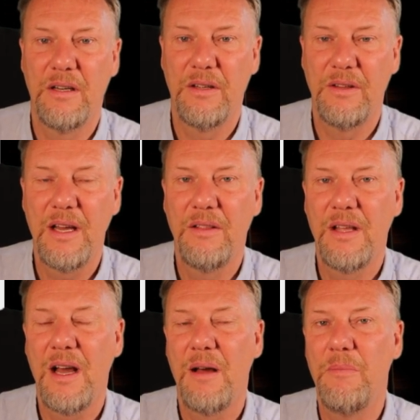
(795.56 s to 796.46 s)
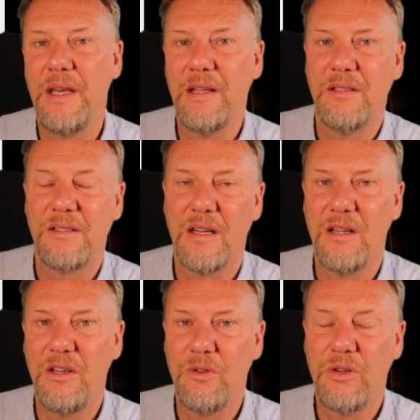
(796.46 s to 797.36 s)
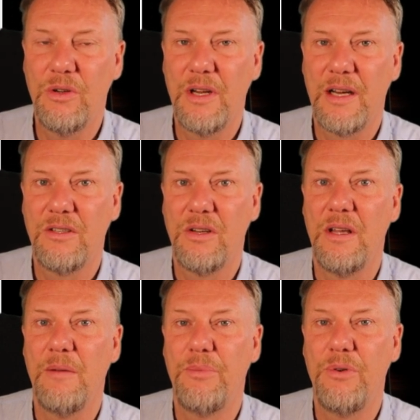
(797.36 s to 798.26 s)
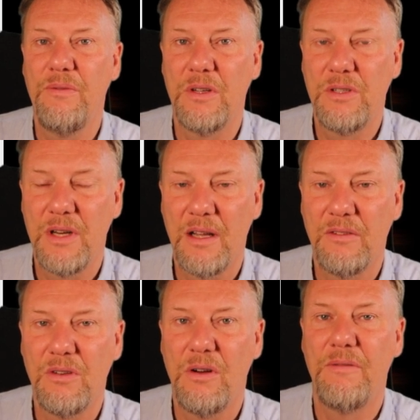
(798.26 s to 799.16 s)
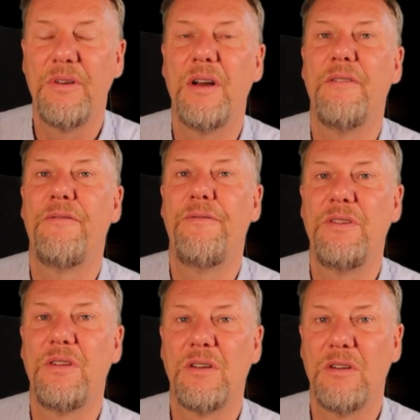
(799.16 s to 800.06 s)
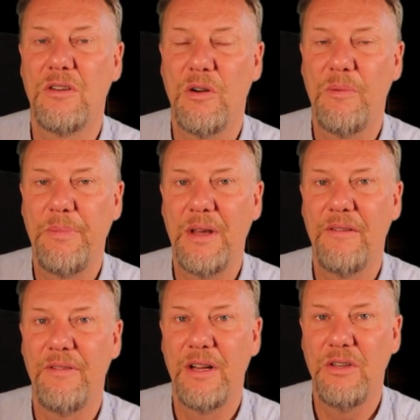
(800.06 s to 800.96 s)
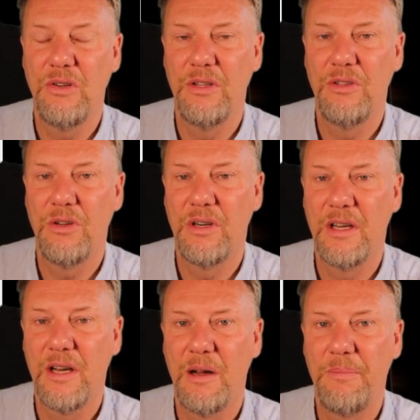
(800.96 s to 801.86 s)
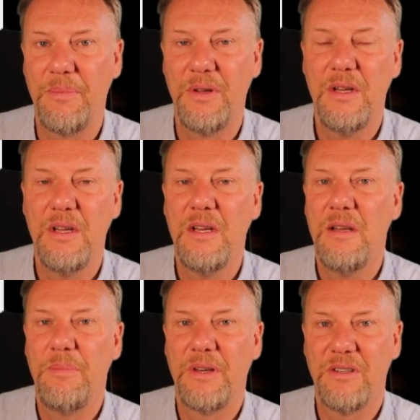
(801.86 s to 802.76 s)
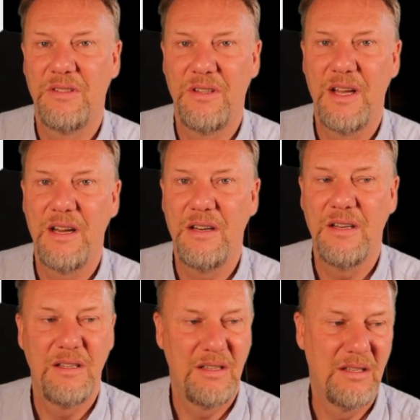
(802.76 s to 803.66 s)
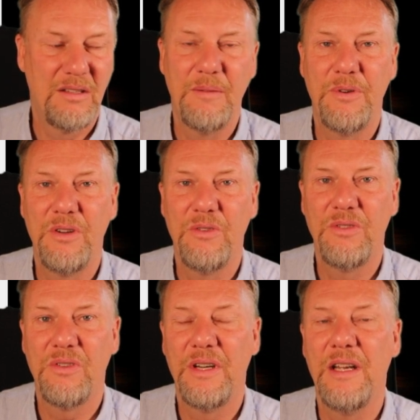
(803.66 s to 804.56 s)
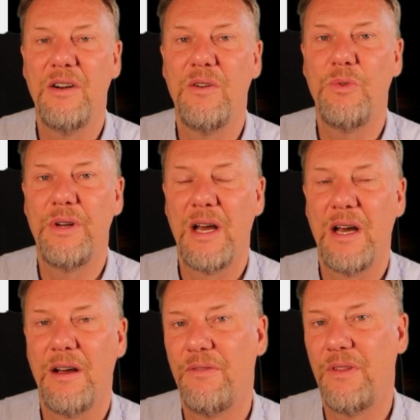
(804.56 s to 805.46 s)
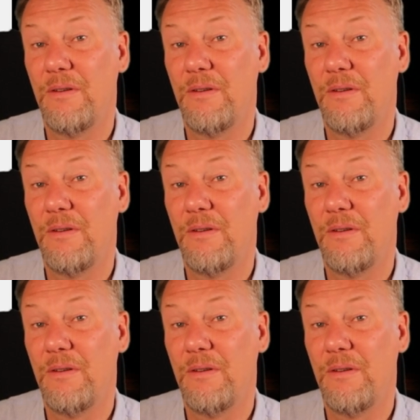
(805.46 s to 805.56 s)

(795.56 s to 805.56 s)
then that means that you could actually improve the chance of a physical copy eventually turning up. Because then the producer here would have